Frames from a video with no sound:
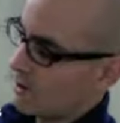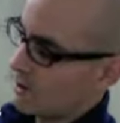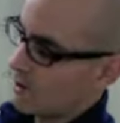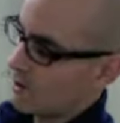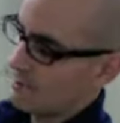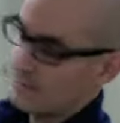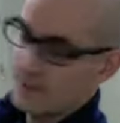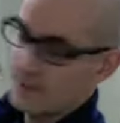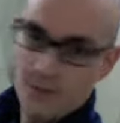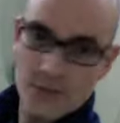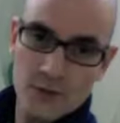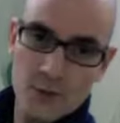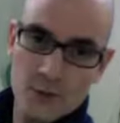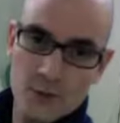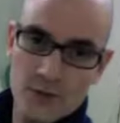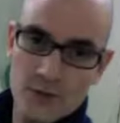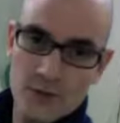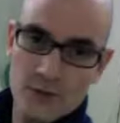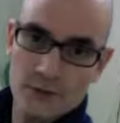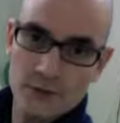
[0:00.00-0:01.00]
arm is
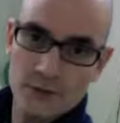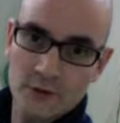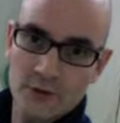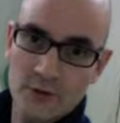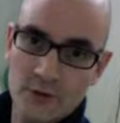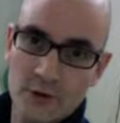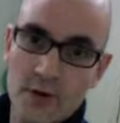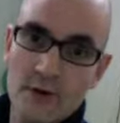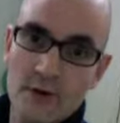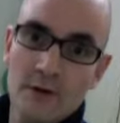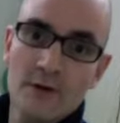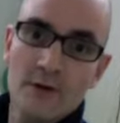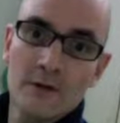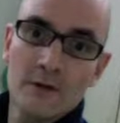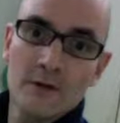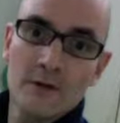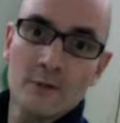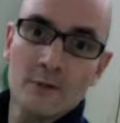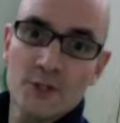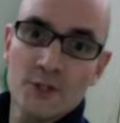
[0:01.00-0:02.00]
horizontal to the ground,
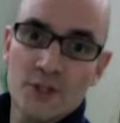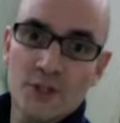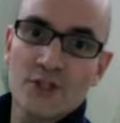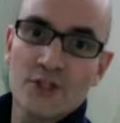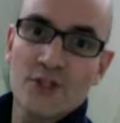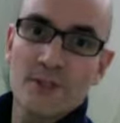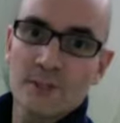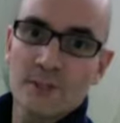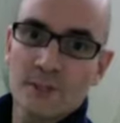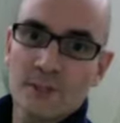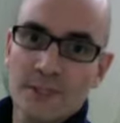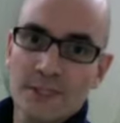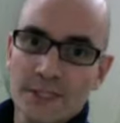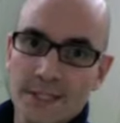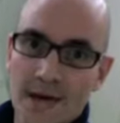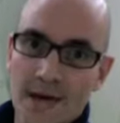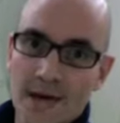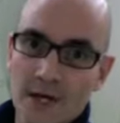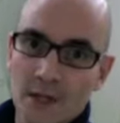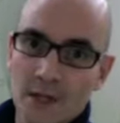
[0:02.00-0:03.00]
which is similar to
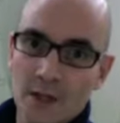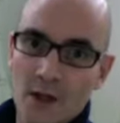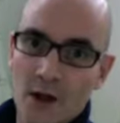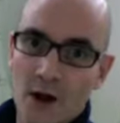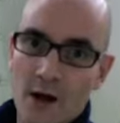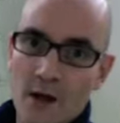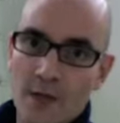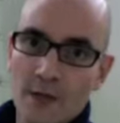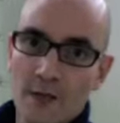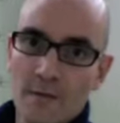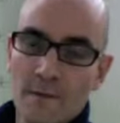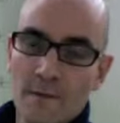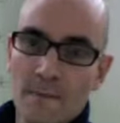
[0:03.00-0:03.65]
9 o'clock.